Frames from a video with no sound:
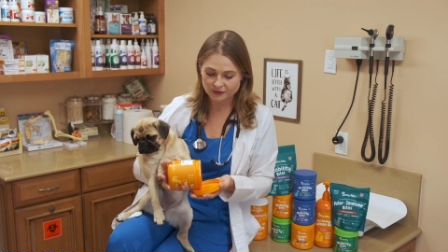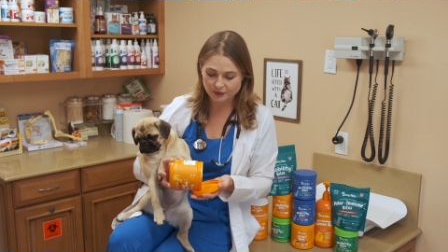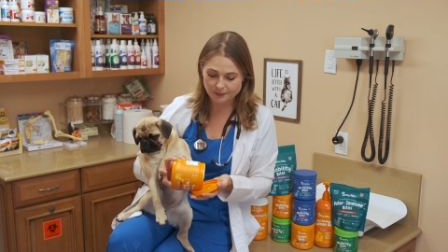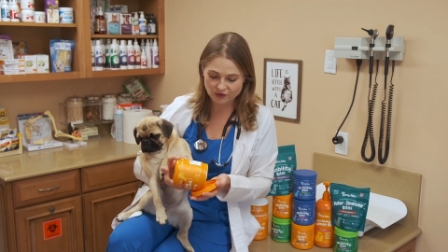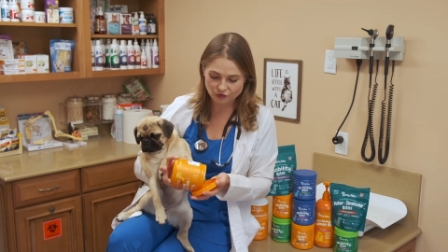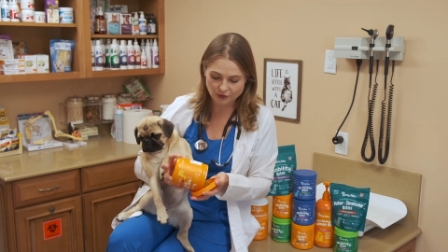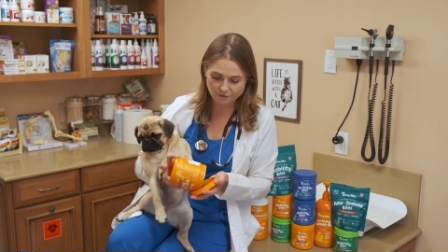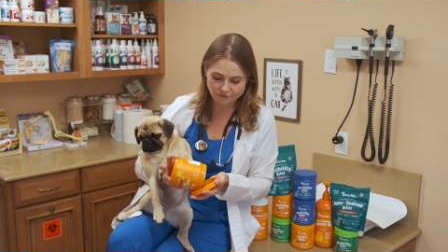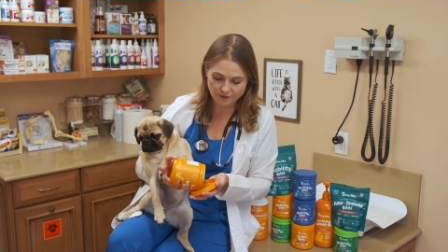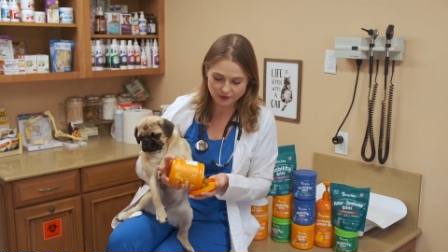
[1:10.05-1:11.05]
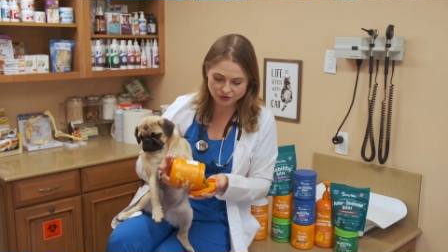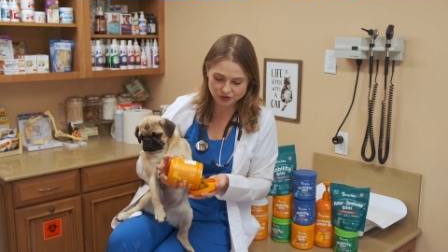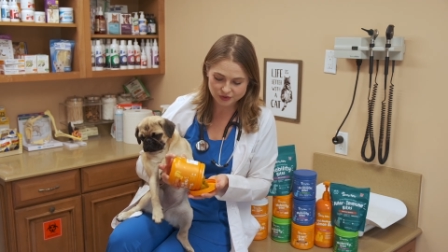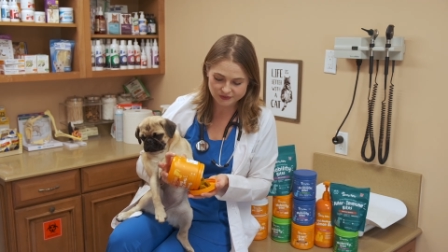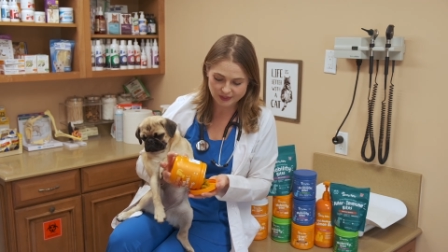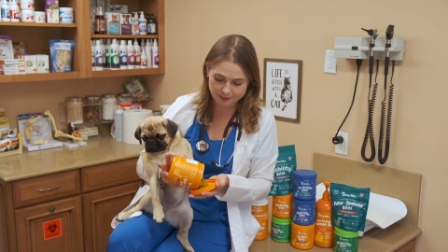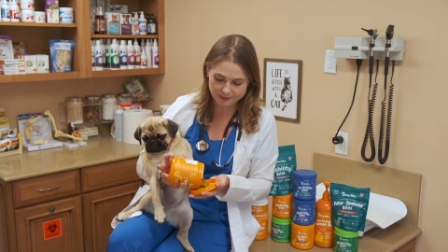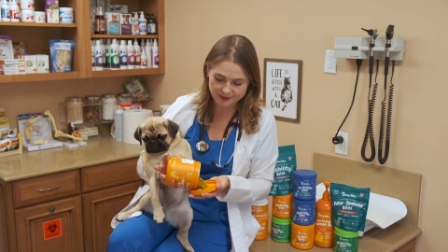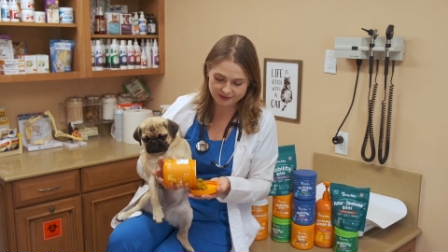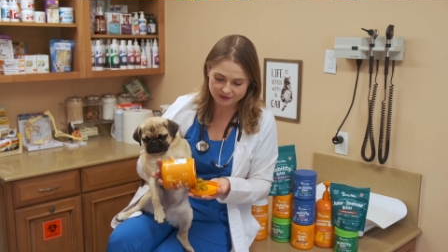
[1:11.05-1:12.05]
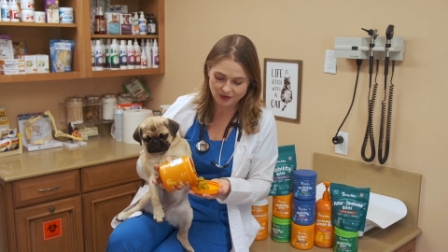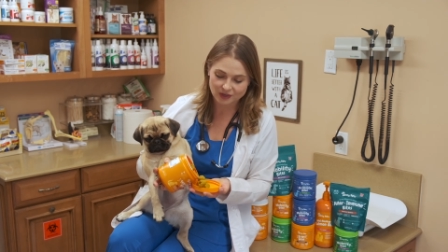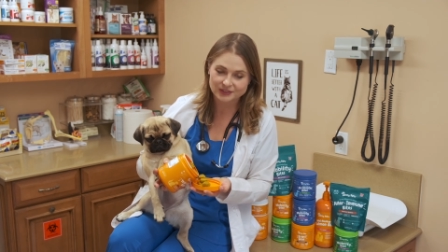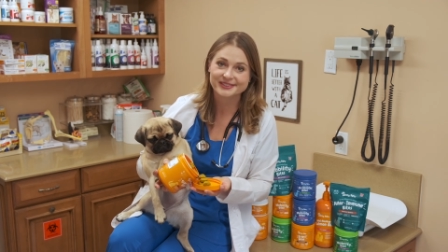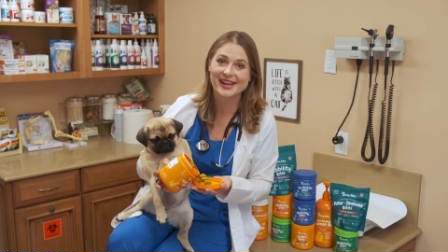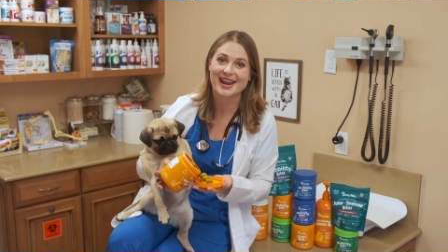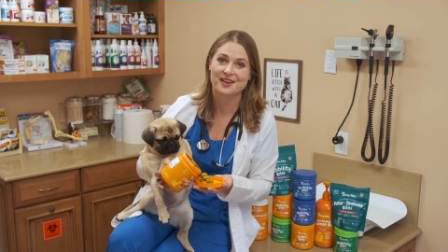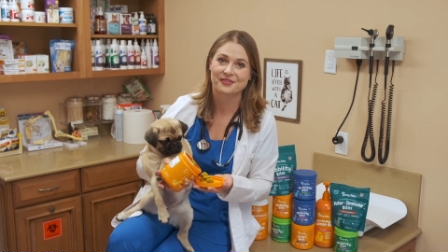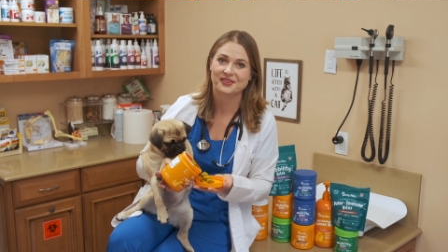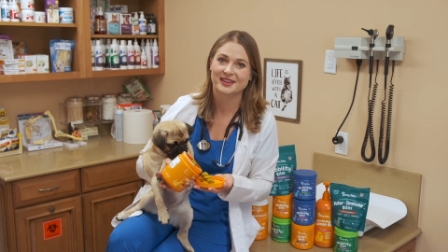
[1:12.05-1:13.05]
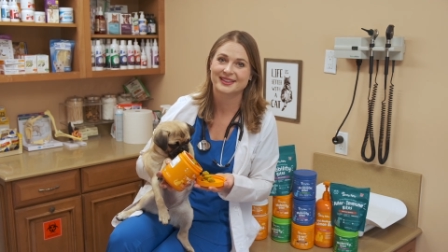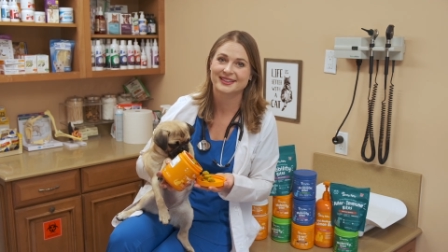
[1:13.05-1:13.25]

to make sure their functional supplements are safe.